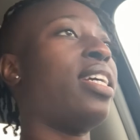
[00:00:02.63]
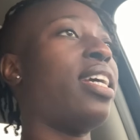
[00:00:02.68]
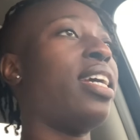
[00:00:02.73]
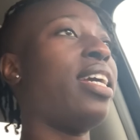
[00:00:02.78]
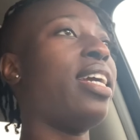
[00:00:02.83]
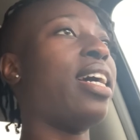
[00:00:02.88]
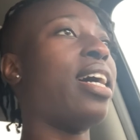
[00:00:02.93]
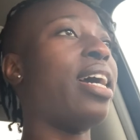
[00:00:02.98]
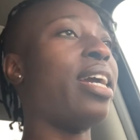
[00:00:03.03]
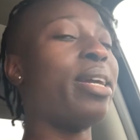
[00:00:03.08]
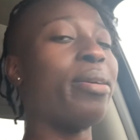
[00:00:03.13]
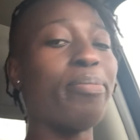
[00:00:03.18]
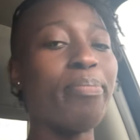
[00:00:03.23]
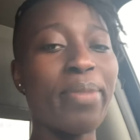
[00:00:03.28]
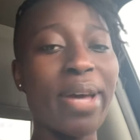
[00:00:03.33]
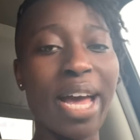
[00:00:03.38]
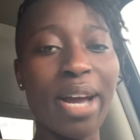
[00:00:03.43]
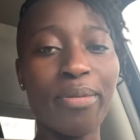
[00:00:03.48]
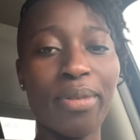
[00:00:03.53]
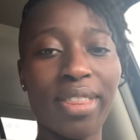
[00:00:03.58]
I am
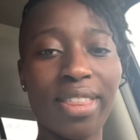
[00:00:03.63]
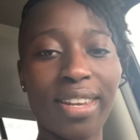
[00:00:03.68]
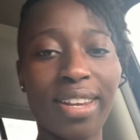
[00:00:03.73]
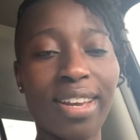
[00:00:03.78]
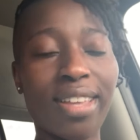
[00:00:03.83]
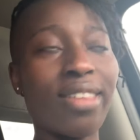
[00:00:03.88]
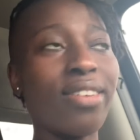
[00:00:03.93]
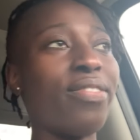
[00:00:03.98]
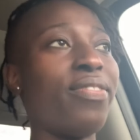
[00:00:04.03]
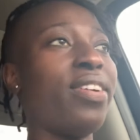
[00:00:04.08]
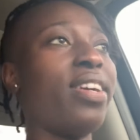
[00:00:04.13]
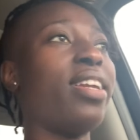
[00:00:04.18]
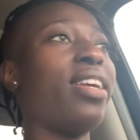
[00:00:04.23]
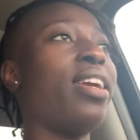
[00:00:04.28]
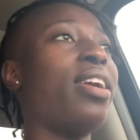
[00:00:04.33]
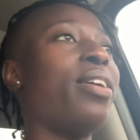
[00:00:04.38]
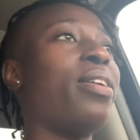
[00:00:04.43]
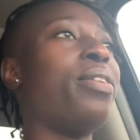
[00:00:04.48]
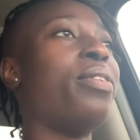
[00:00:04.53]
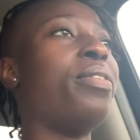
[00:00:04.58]
back with another
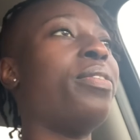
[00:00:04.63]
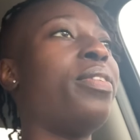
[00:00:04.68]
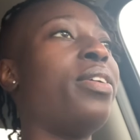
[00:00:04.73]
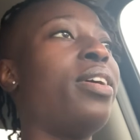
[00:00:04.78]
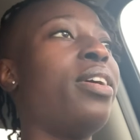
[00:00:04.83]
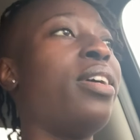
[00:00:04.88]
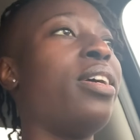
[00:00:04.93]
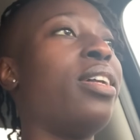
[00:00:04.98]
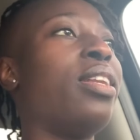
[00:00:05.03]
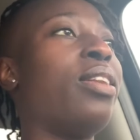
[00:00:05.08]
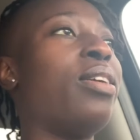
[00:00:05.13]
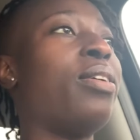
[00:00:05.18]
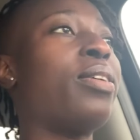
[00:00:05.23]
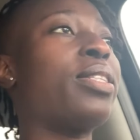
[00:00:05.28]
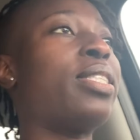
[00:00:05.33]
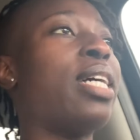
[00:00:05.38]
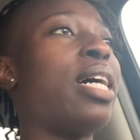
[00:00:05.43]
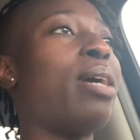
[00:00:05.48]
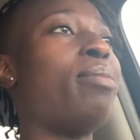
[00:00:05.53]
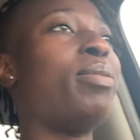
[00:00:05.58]
video. Long
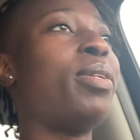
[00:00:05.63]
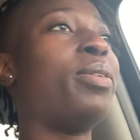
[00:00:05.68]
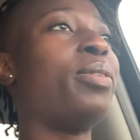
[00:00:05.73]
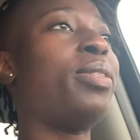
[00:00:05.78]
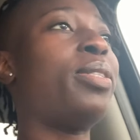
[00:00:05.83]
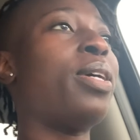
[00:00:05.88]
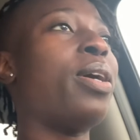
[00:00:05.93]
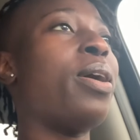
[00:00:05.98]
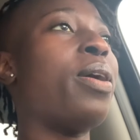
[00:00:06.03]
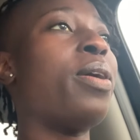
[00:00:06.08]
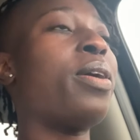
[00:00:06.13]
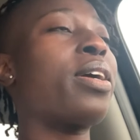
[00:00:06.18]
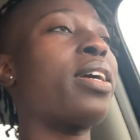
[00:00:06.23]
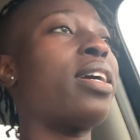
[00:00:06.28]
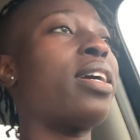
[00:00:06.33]
time no talk.